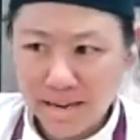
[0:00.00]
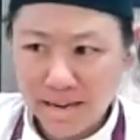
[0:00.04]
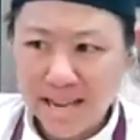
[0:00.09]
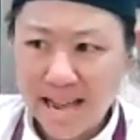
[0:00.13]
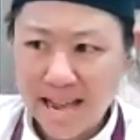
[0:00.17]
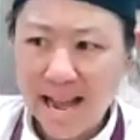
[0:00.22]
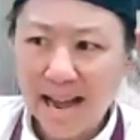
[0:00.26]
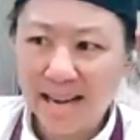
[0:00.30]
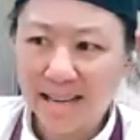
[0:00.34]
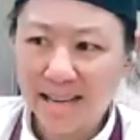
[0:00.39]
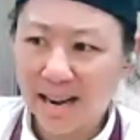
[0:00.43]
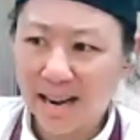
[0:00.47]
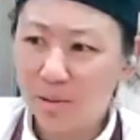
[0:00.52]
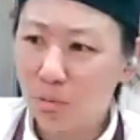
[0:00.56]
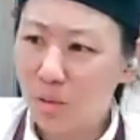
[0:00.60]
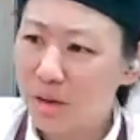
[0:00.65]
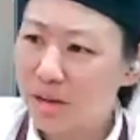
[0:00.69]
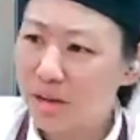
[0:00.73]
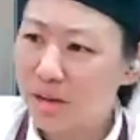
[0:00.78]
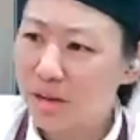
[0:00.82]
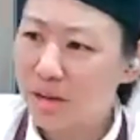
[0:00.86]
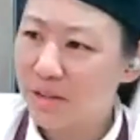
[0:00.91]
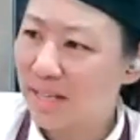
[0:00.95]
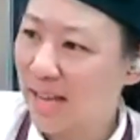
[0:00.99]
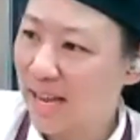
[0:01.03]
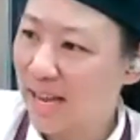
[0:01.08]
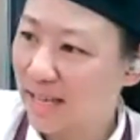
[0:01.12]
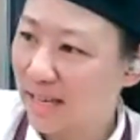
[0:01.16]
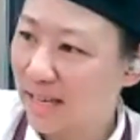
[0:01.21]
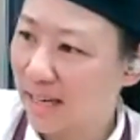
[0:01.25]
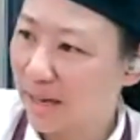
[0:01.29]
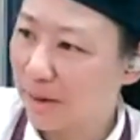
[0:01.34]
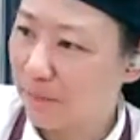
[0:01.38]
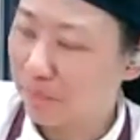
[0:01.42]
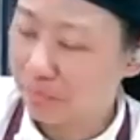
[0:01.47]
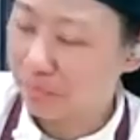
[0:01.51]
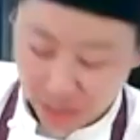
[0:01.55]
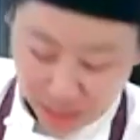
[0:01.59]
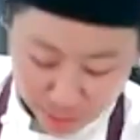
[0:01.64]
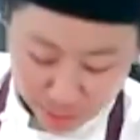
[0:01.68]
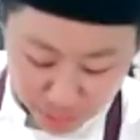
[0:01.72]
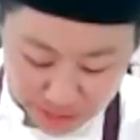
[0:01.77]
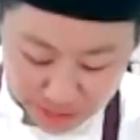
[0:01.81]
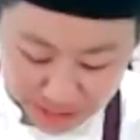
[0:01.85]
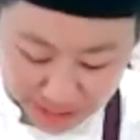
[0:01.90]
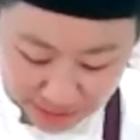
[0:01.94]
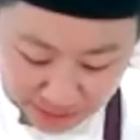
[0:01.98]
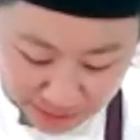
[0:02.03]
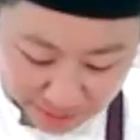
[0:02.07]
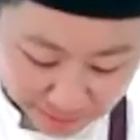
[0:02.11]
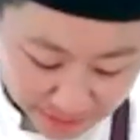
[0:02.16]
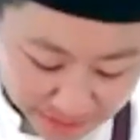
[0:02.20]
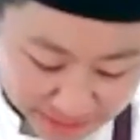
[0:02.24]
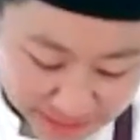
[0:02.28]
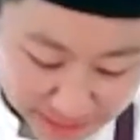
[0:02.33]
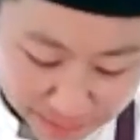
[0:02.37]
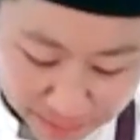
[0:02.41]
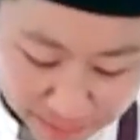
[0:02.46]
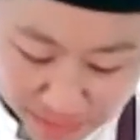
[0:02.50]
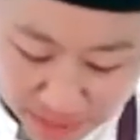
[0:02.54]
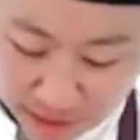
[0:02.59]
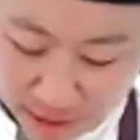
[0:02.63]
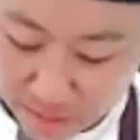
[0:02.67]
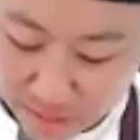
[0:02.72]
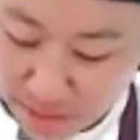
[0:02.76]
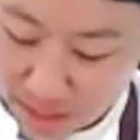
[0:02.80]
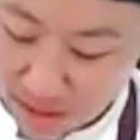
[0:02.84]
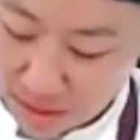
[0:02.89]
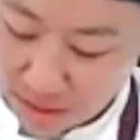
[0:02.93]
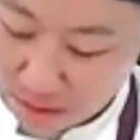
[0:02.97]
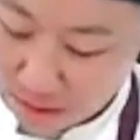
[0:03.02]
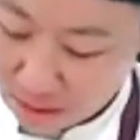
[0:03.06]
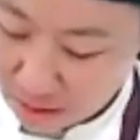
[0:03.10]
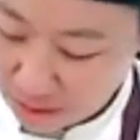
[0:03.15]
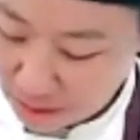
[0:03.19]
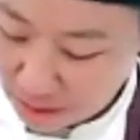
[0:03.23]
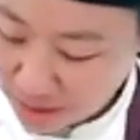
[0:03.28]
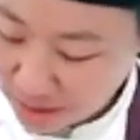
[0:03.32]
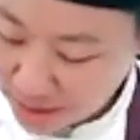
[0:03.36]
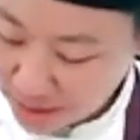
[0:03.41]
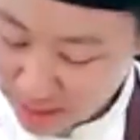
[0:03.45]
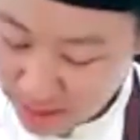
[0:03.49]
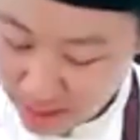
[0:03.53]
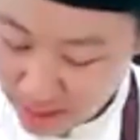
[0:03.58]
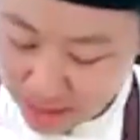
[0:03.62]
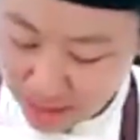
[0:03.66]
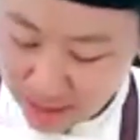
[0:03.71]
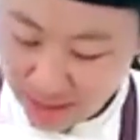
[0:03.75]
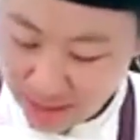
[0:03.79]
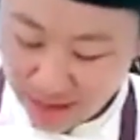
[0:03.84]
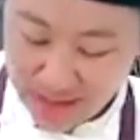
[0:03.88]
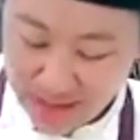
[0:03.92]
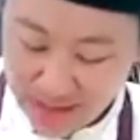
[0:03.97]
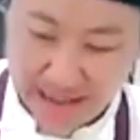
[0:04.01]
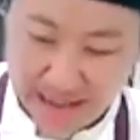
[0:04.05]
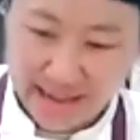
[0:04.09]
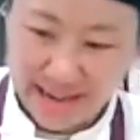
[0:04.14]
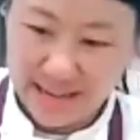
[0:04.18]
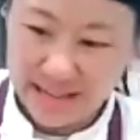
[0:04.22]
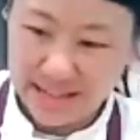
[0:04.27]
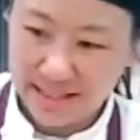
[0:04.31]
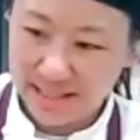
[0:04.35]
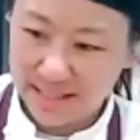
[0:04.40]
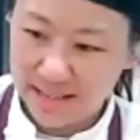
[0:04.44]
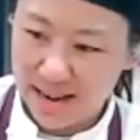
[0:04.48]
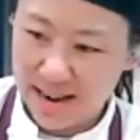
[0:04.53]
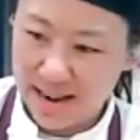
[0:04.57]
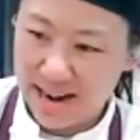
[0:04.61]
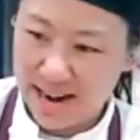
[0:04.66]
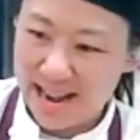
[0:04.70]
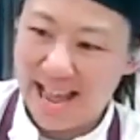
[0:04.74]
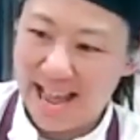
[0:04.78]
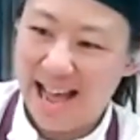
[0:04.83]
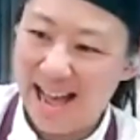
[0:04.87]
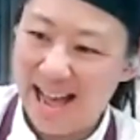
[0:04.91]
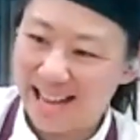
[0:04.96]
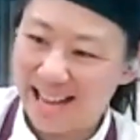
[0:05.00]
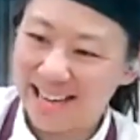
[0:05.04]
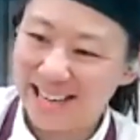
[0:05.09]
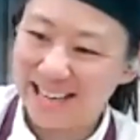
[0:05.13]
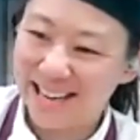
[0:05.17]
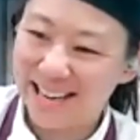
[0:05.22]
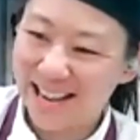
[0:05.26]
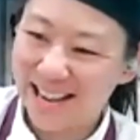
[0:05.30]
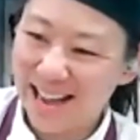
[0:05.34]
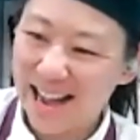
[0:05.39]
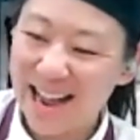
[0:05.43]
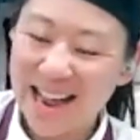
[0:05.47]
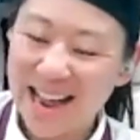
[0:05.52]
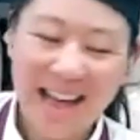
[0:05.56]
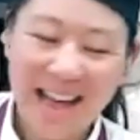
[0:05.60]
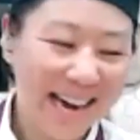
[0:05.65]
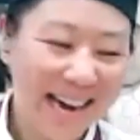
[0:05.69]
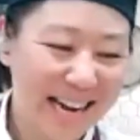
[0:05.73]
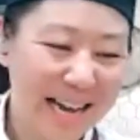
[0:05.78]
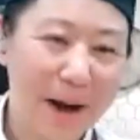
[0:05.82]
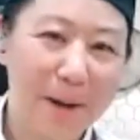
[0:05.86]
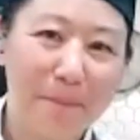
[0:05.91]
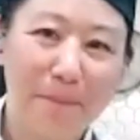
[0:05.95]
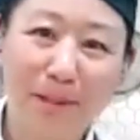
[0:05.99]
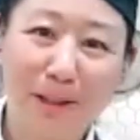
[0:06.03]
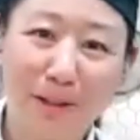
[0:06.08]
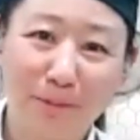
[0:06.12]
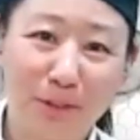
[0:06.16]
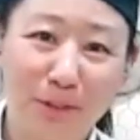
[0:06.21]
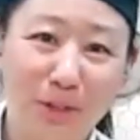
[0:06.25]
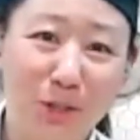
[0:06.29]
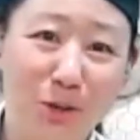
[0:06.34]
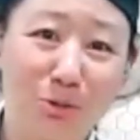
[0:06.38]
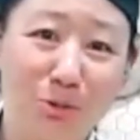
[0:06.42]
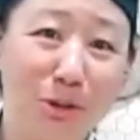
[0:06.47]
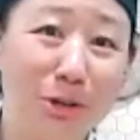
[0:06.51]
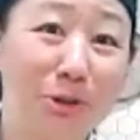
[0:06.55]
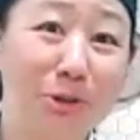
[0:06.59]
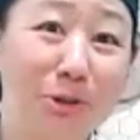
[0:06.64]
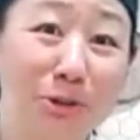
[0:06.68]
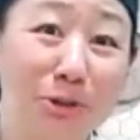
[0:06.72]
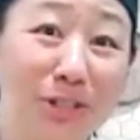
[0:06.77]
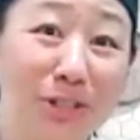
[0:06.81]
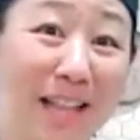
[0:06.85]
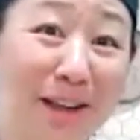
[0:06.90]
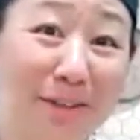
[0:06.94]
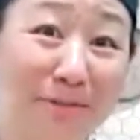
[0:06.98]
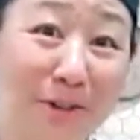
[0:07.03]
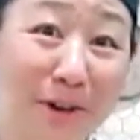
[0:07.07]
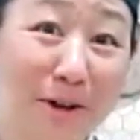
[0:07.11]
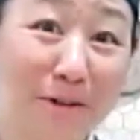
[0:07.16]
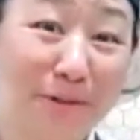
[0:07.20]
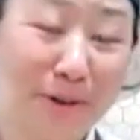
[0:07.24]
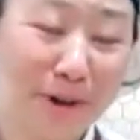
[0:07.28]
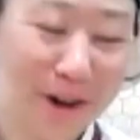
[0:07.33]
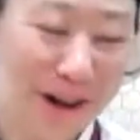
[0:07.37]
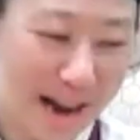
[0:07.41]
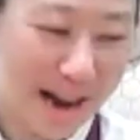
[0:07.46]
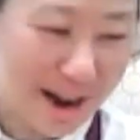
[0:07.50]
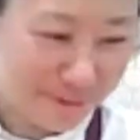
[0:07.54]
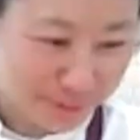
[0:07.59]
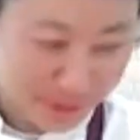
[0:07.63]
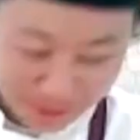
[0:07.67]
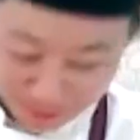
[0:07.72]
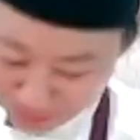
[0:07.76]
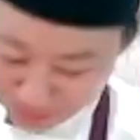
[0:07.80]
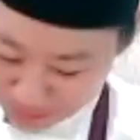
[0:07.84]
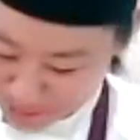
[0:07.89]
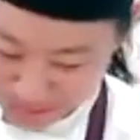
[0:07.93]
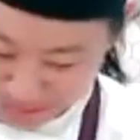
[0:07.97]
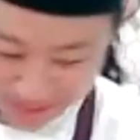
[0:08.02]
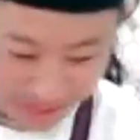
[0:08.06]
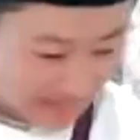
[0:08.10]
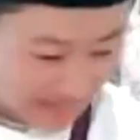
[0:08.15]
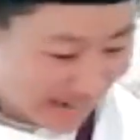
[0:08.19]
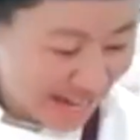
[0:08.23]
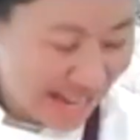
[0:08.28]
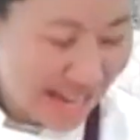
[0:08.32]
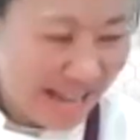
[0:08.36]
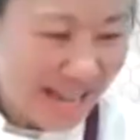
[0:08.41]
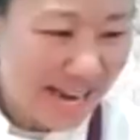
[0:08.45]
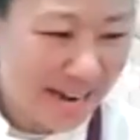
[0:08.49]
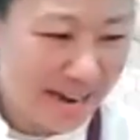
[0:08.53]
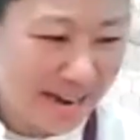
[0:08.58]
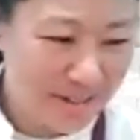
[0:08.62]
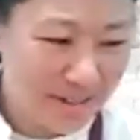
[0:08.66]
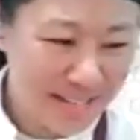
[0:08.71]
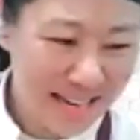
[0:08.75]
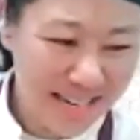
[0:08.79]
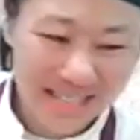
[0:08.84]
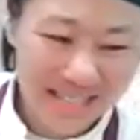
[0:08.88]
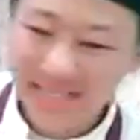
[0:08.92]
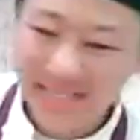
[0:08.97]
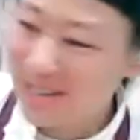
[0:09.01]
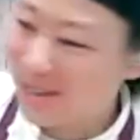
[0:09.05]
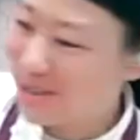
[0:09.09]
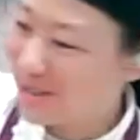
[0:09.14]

yeah, what is it like? I recently fixed something on my car, and I had a couple of screws left over afterwards, and I was like,